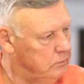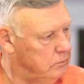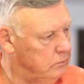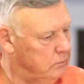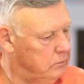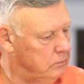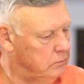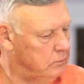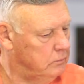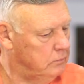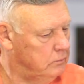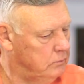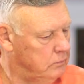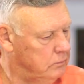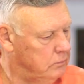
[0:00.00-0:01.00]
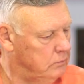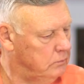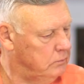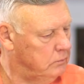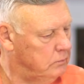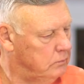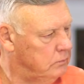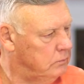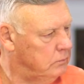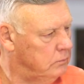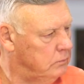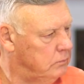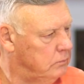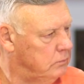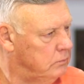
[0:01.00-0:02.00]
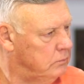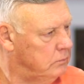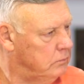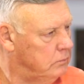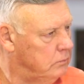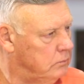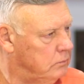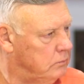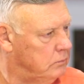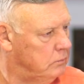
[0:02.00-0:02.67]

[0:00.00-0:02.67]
The person shown says nothing.